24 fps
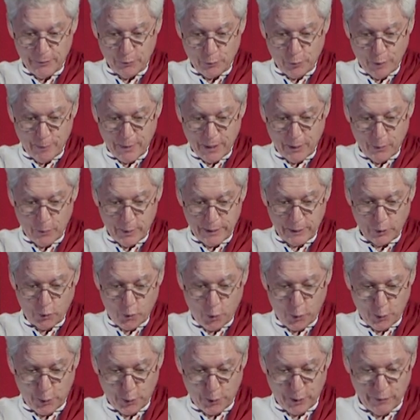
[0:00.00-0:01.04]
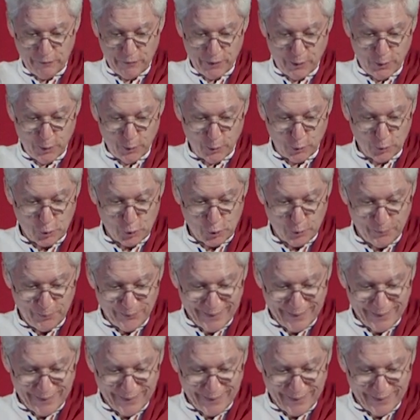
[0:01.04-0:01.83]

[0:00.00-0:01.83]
through about 1/4 of the notes.